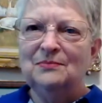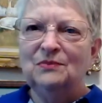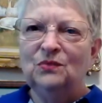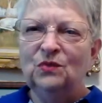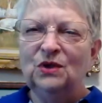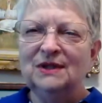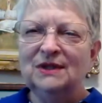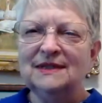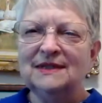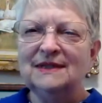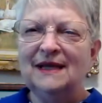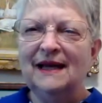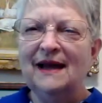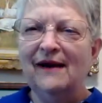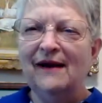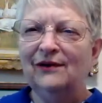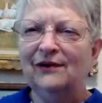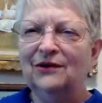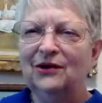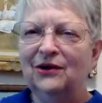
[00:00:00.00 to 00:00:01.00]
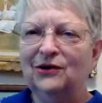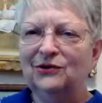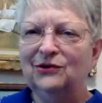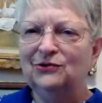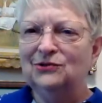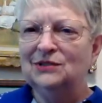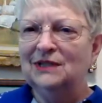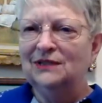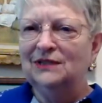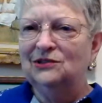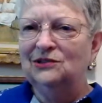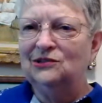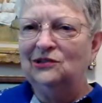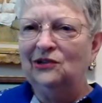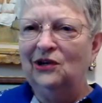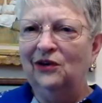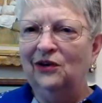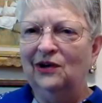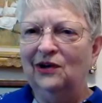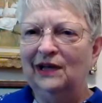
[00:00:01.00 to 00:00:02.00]
we'll see how it goes, because you
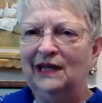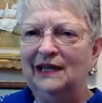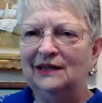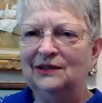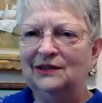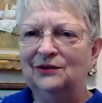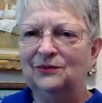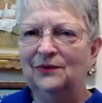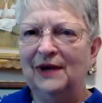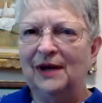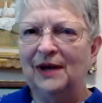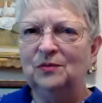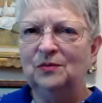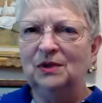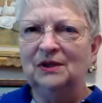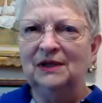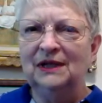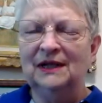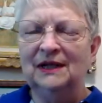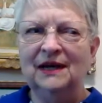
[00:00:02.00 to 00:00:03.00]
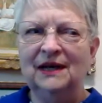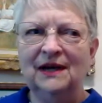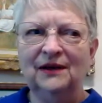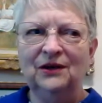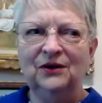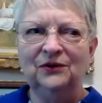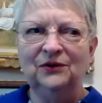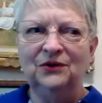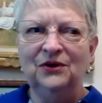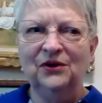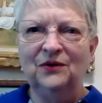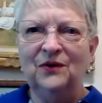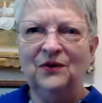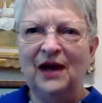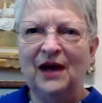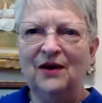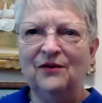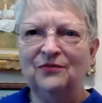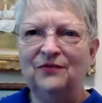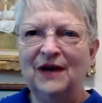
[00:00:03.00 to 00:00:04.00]
know I get to rambling and I don't know
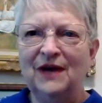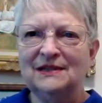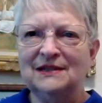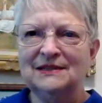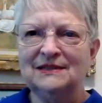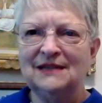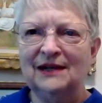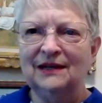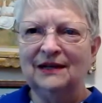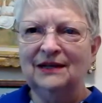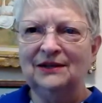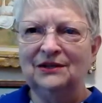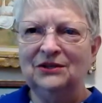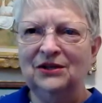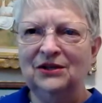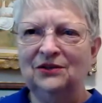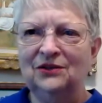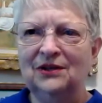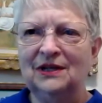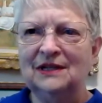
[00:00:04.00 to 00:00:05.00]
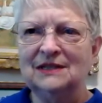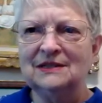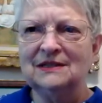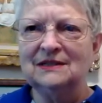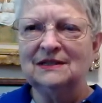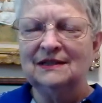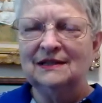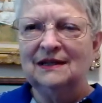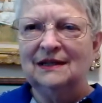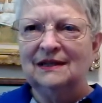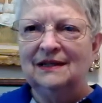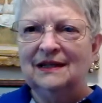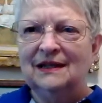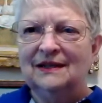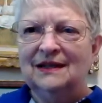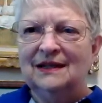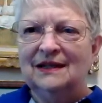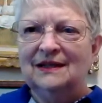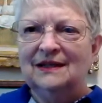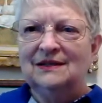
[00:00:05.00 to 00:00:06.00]
how fast I can do this.
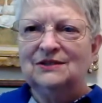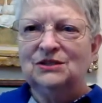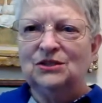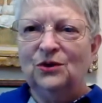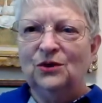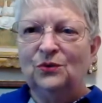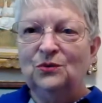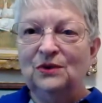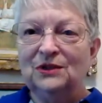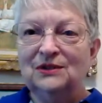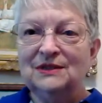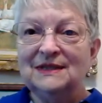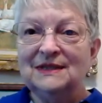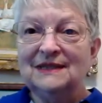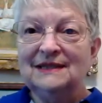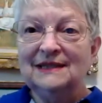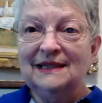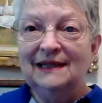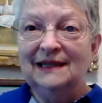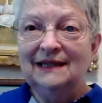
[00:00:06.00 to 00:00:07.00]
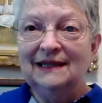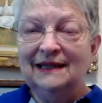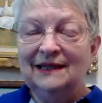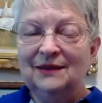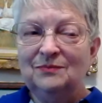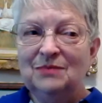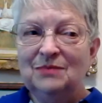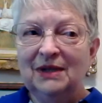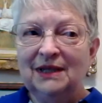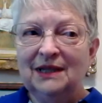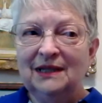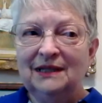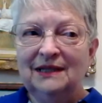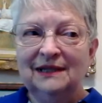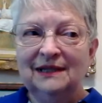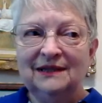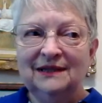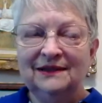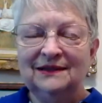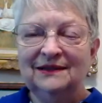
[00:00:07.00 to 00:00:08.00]
So we'll see, but
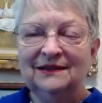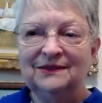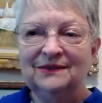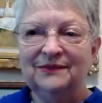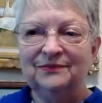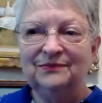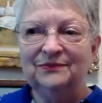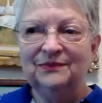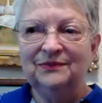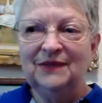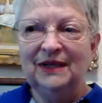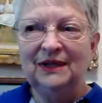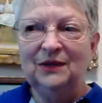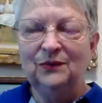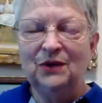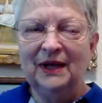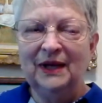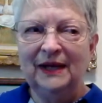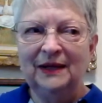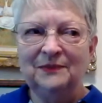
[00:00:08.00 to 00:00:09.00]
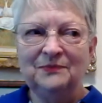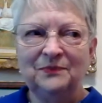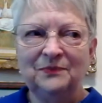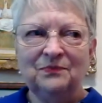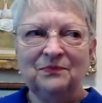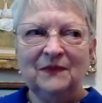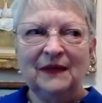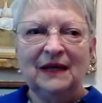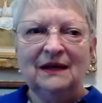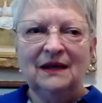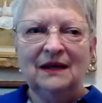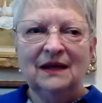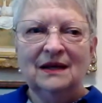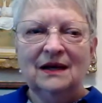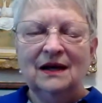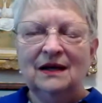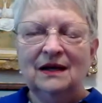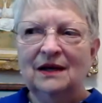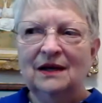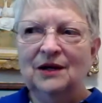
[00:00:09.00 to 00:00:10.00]
anyway,
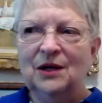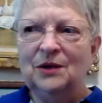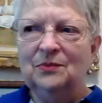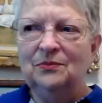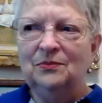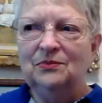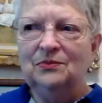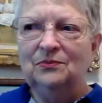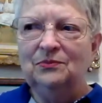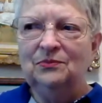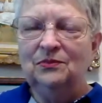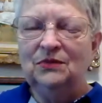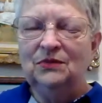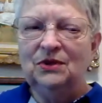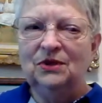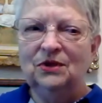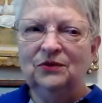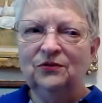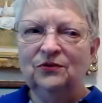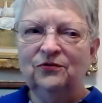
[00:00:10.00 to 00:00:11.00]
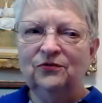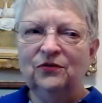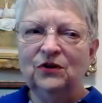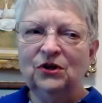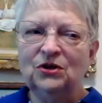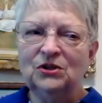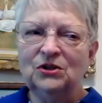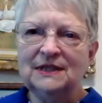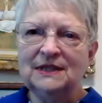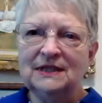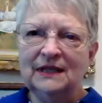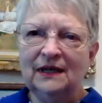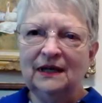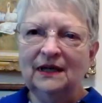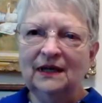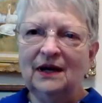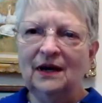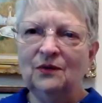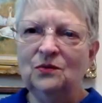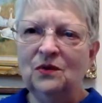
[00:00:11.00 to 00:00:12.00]
the first
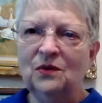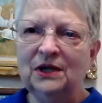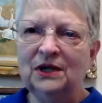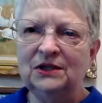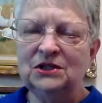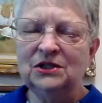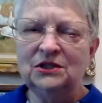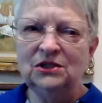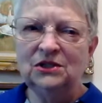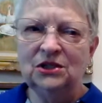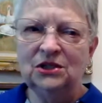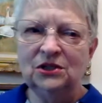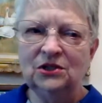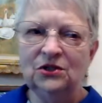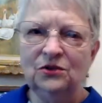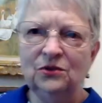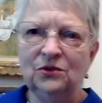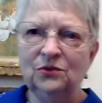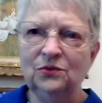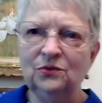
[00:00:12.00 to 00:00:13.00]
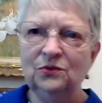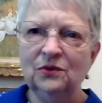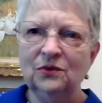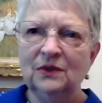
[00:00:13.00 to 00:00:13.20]
thing I want to do,